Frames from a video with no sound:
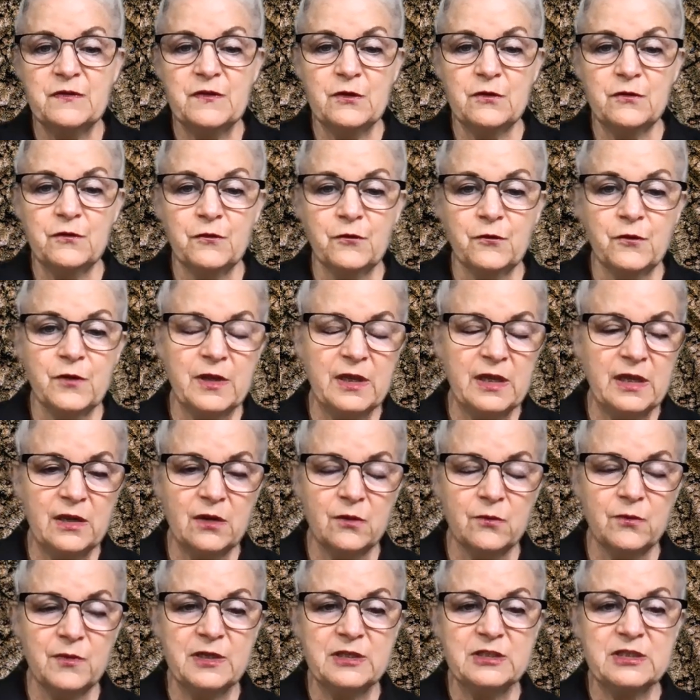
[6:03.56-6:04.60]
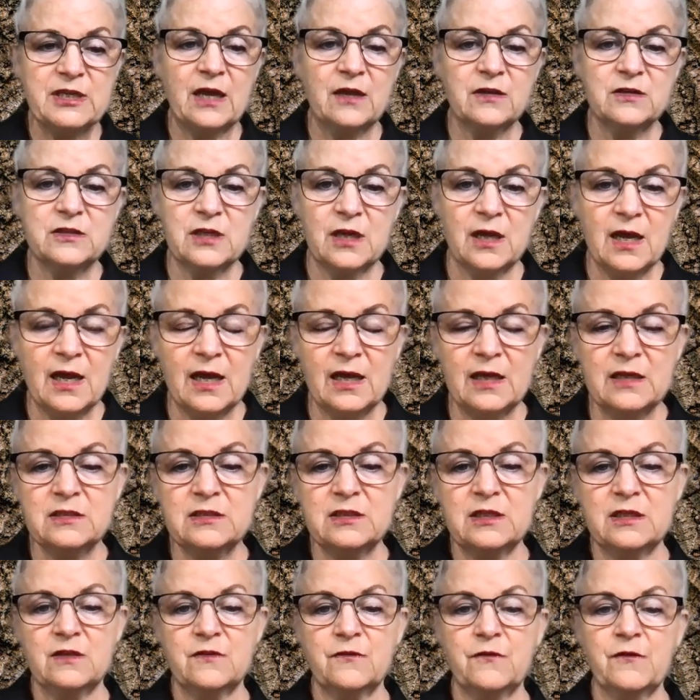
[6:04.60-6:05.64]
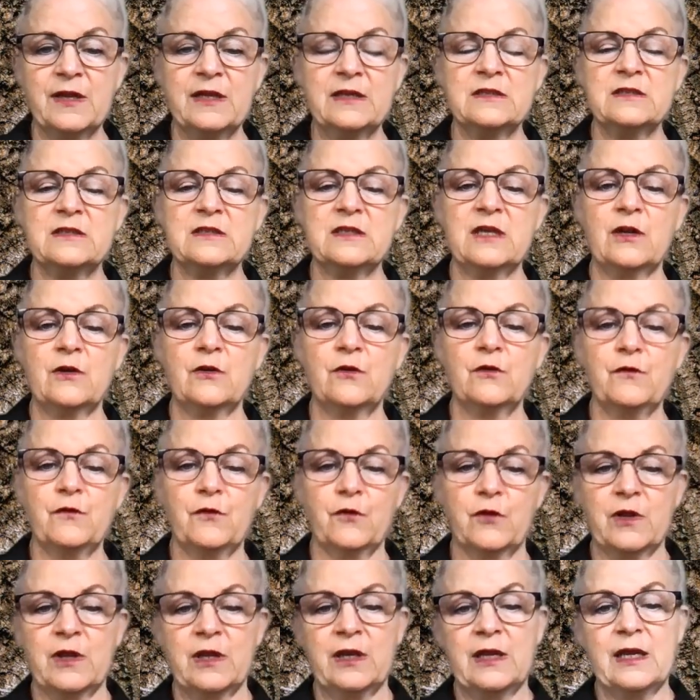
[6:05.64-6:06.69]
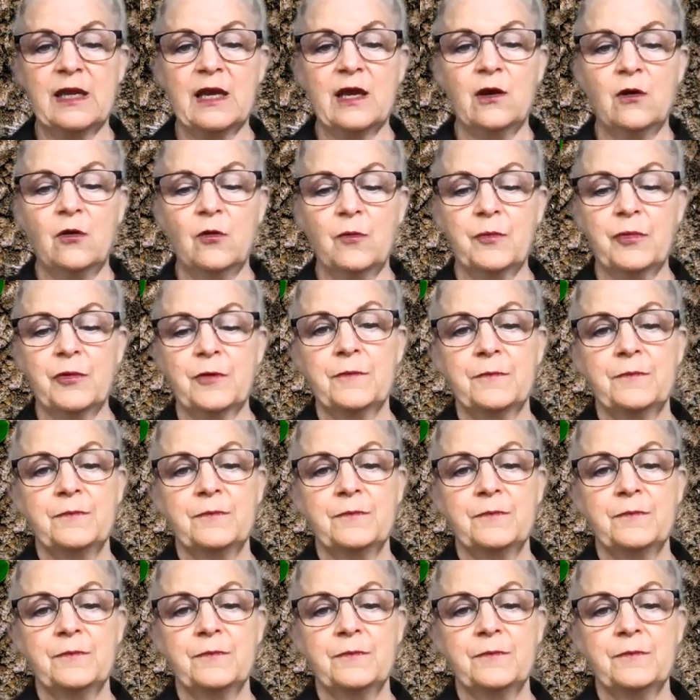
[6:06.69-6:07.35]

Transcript: feel free to reach out to us at the Franz Center for any help.